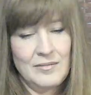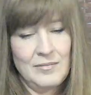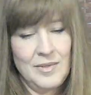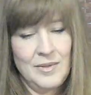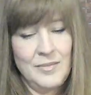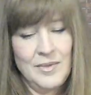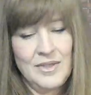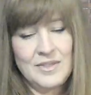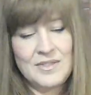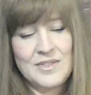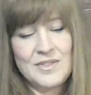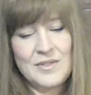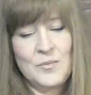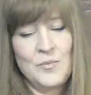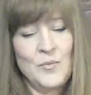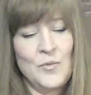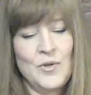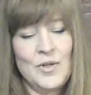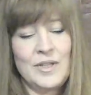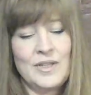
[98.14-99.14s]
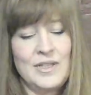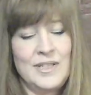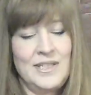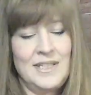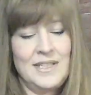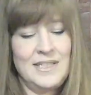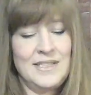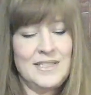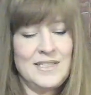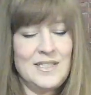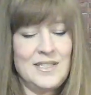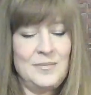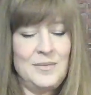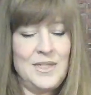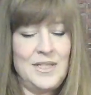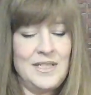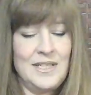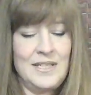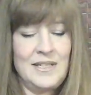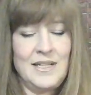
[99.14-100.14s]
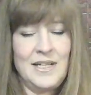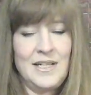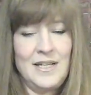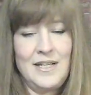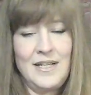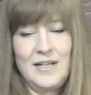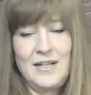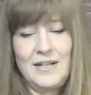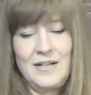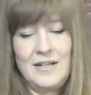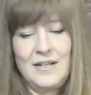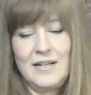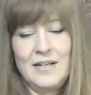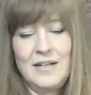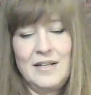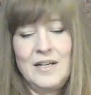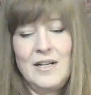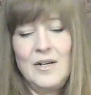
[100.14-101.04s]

Maybe there's some work that needs to be done here.